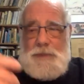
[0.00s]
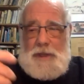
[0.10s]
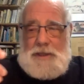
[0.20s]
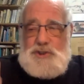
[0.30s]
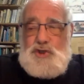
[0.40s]

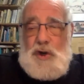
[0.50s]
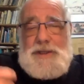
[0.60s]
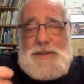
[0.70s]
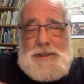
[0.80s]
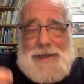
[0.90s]
a
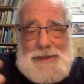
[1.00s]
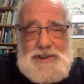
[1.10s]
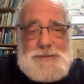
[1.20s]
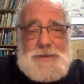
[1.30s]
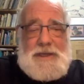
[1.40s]
joint
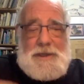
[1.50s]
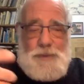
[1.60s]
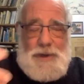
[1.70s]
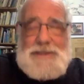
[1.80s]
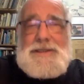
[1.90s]
announcement and a
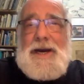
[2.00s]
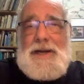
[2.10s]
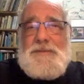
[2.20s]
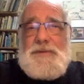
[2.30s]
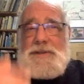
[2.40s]
press
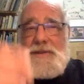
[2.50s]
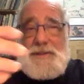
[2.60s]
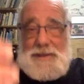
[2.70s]
conference,